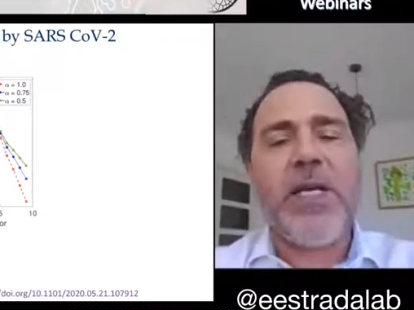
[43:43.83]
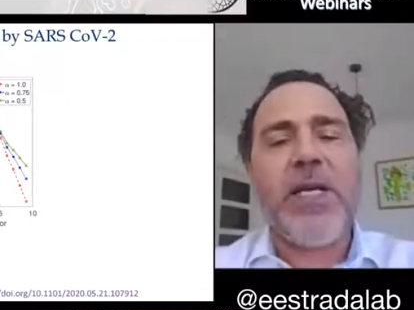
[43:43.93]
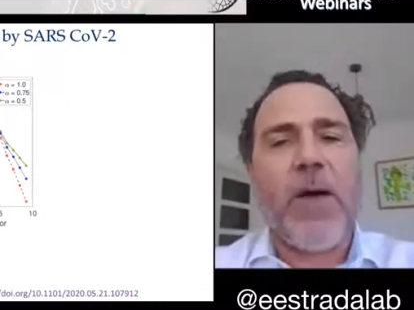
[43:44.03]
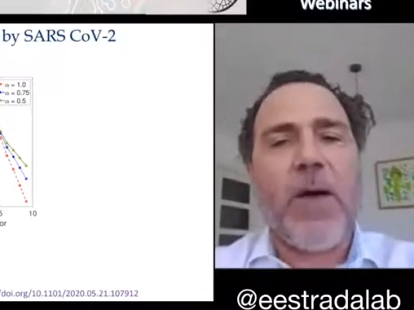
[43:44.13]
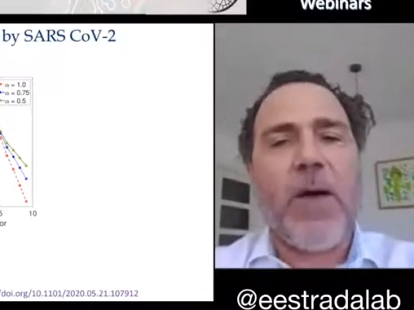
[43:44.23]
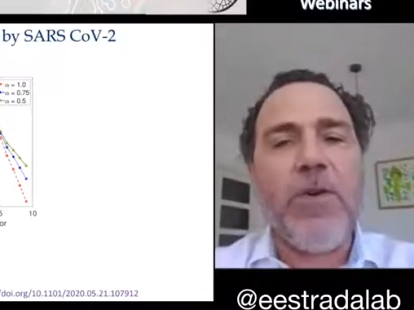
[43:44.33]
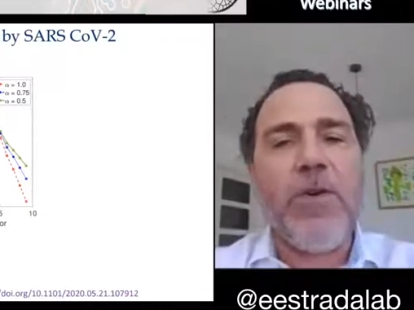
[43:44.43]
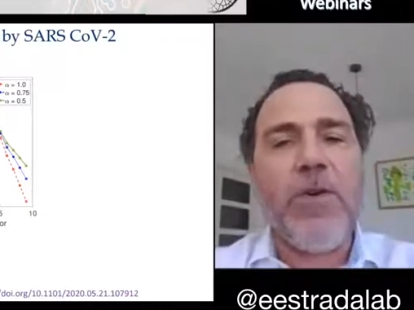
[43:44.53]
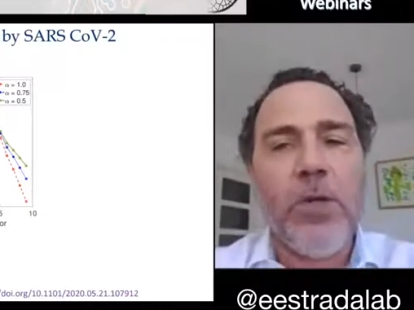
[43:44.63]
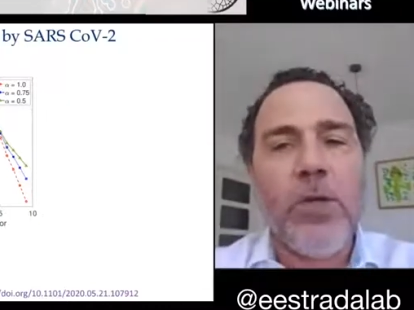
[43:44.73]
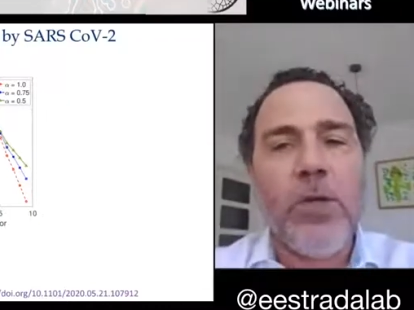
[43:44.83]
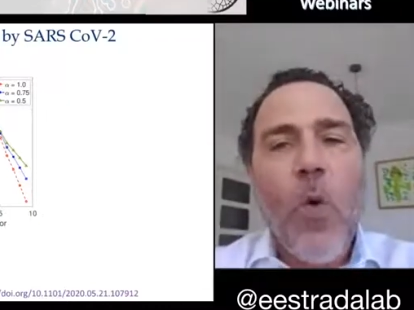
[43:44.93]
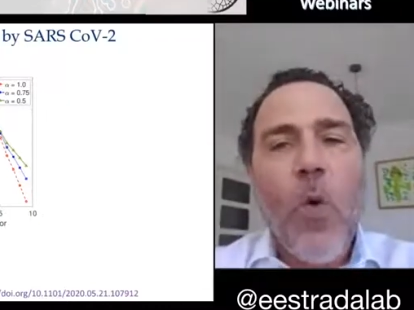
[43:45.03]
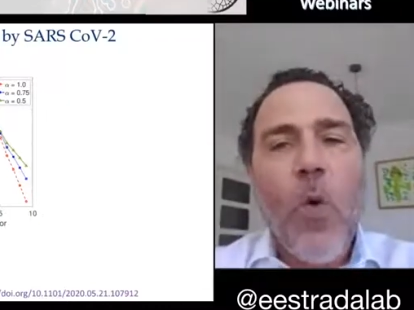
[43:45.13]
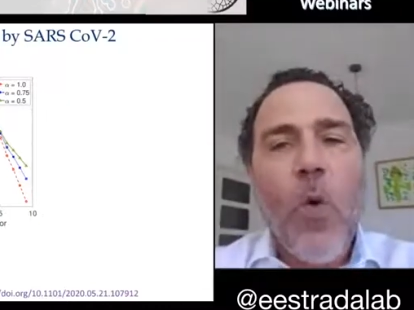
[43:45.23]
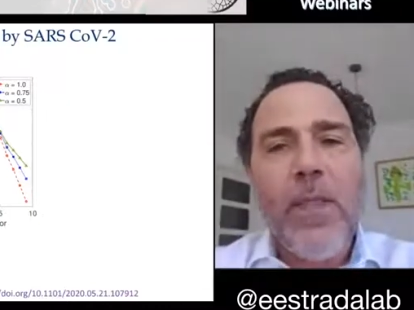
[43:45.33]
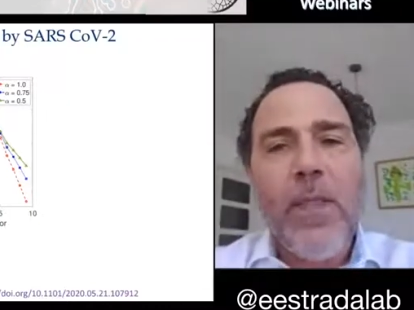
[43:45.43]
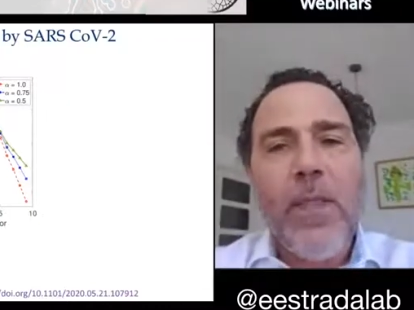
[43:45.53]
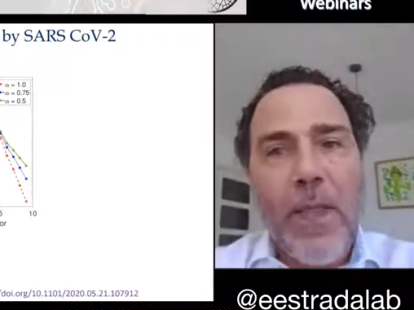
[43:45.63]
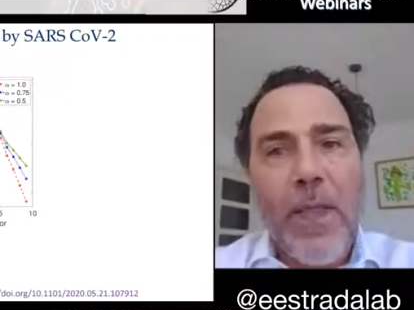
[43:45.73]
when the exponent
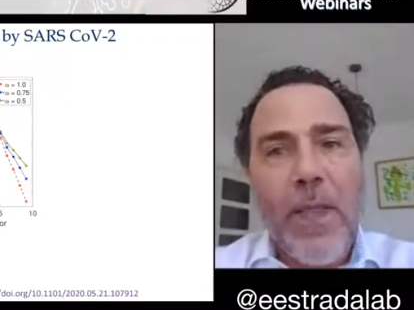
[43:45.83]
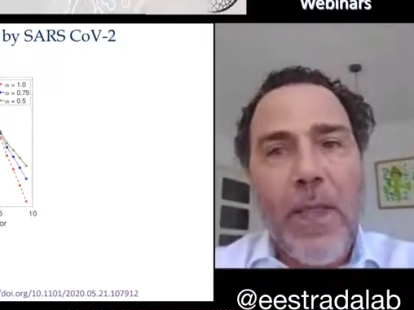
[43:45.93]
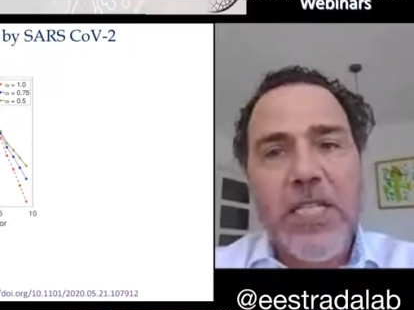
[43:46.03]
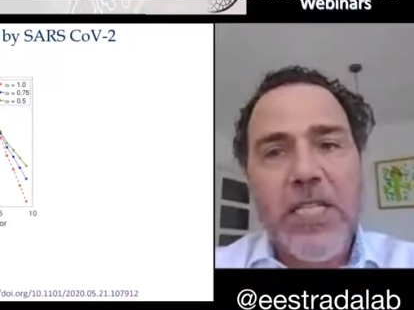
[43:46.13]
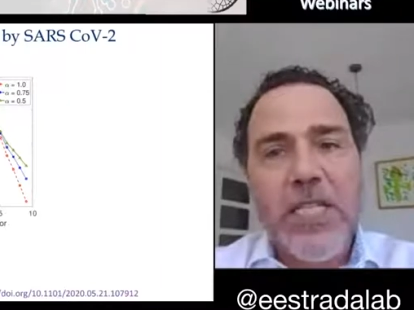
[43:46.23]
here